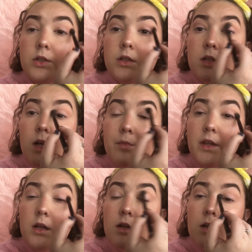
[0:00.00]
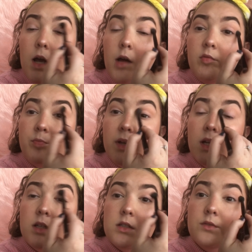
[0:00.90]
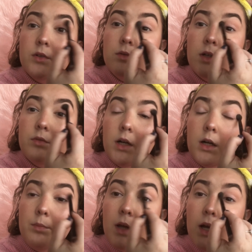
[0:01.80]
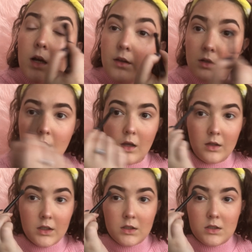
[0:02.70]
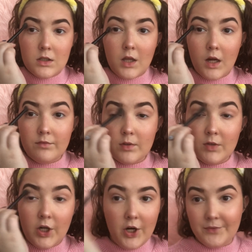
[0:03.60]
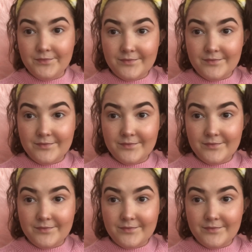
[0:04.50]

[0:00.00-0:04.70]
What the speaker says: Just something to have a base for whenever I apply other colors, they have somewhere to go.